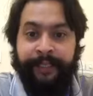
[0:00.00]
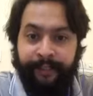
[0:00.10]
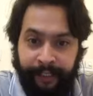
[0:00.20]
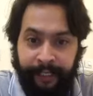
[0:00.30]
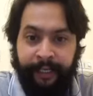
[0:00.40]

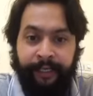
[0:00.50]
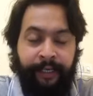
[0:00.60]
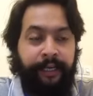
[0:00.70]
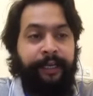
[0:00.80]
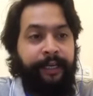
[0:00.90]
screening,
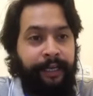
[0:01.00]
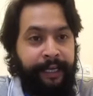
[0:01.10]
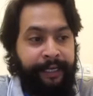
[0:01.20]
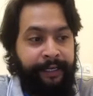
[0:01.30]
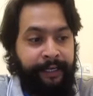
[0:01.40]

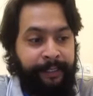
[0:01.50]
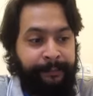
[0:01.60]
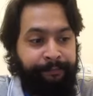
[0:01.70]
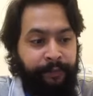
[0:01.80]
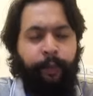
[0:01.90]
and
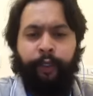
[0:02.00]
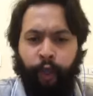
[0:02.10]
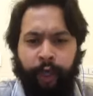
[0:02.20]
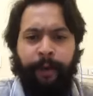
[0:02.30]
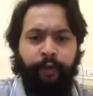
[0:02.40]
we'll
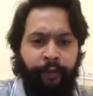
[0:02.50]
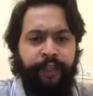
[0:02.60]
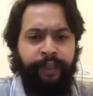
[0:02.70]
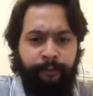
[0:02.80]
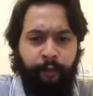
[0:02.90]
talk about
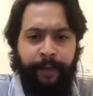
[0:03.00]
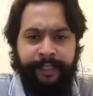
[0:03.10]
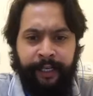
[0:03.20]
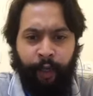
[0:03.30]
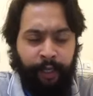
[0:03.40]
functional
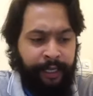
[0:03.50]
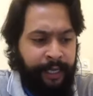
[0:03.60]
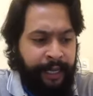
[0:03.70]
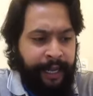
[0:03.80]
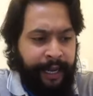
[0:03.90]
movements and all,
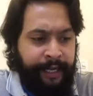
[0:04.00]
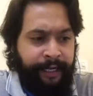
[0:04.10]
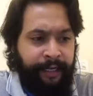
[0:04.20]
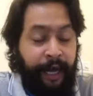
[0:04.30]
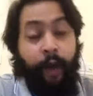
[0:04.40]

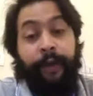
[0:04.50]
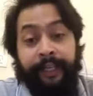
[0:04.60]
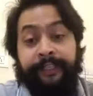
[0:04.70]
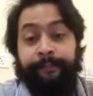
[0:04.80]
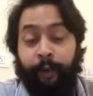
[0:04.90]
and how it
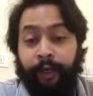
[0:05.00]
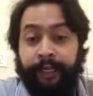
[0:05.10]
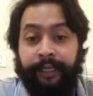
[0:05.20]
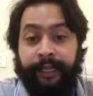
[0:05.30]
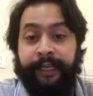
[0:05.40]
is
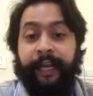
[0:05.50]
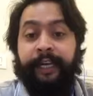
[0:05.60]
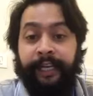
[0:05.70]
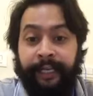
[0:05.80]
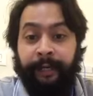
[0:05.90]
important in
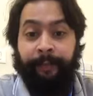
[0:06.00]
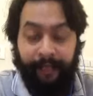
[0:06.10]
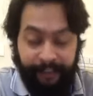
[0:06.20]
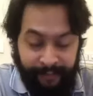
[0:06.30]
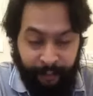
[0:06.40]
our clinical
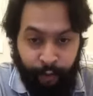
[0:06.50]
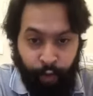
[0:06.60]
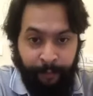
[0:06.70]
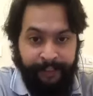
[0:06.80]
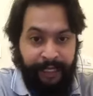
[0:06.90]
practice. Thank you
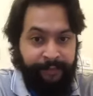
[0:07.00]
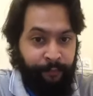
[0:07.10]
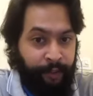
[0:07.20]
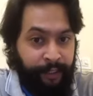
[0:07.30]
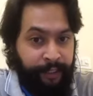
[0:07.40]
so much guys
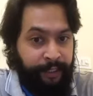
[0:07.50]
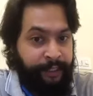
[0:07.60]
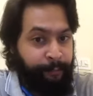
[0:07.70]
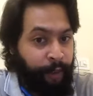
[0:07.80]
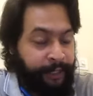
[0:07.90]
for
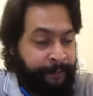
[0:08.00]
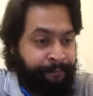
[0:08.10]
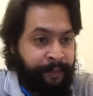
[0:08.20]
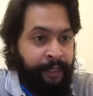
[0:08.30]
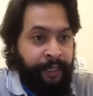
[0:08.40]
responding.
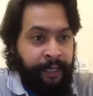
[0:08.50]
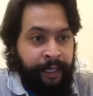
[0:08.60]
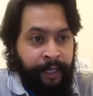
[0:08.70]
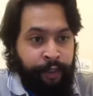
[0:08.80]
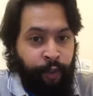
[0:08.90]

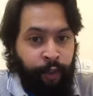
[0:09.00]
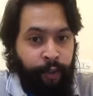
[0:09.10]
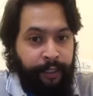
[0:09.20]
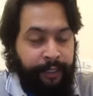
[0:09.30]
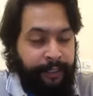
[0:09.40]

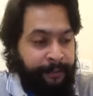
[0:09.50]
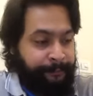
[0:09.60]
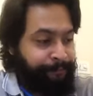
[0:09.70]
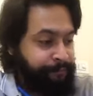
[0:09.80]
So